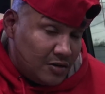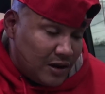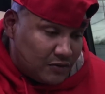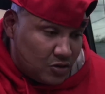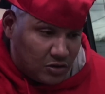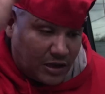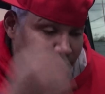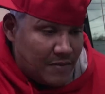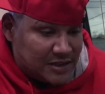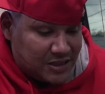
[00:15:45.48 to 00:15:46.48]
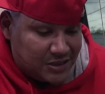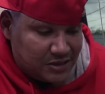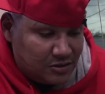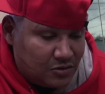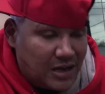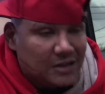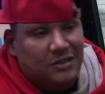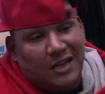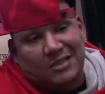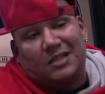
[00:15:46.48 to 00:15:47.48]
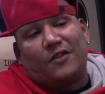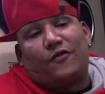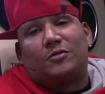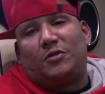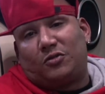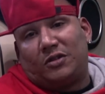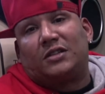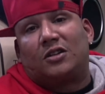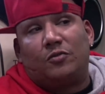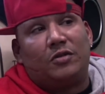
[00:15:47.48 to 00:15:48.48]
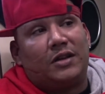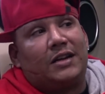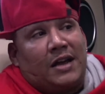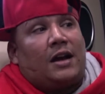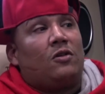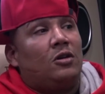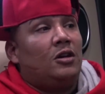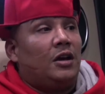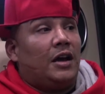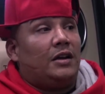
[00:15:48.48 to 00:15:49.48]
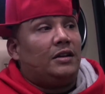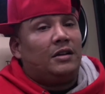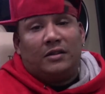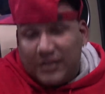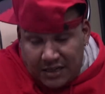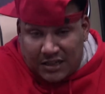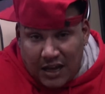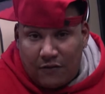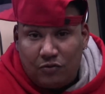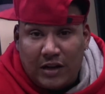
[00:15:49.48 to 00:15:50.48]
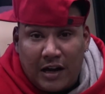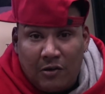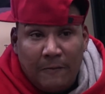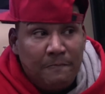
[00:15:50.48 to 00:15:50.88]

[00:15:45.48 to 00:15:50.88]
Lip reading: You have to talk that message. You know, that's the difference between this Cubanlink now and this level now,